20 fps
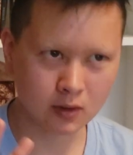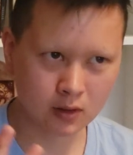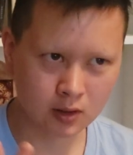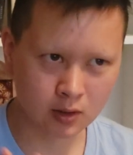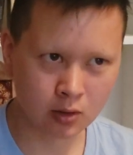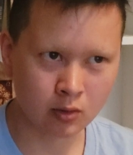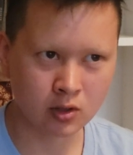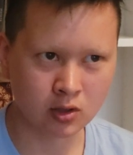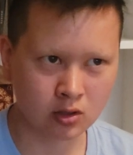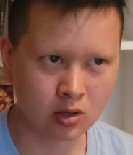
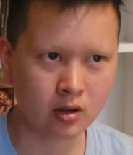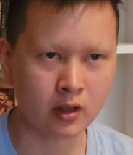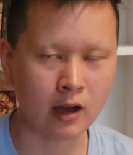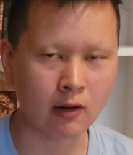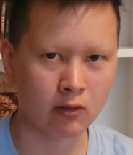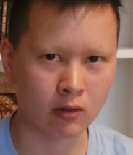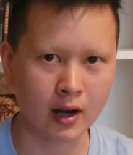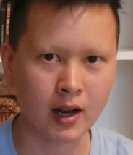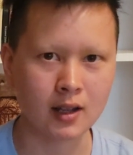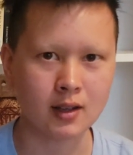to ensure
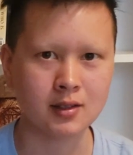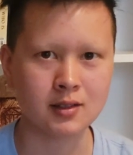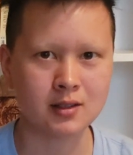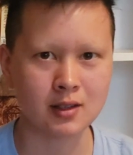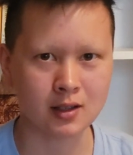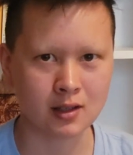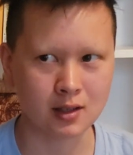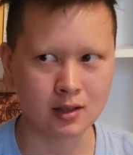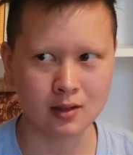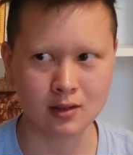that race
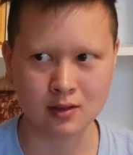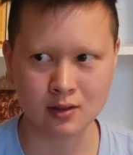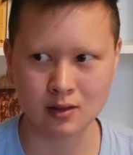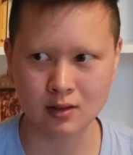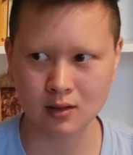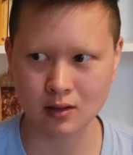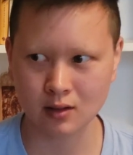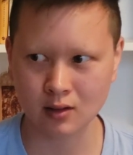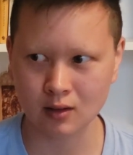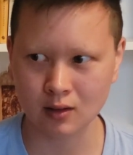is
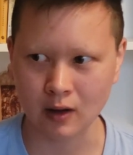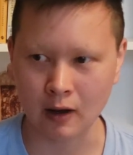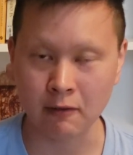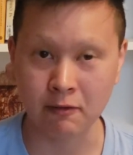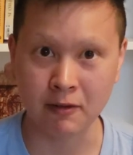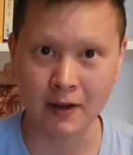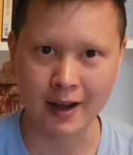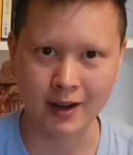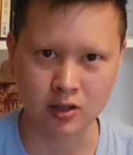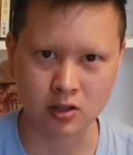a
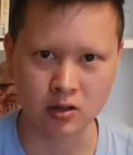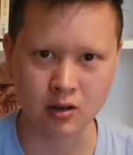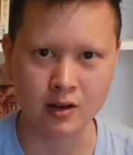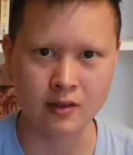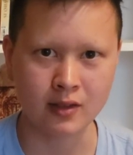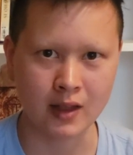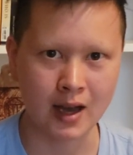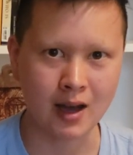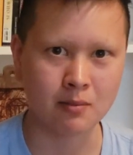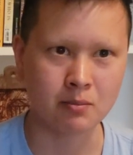factor
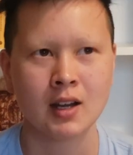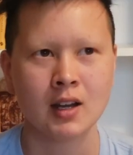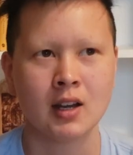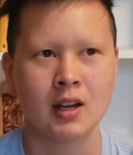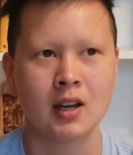in that.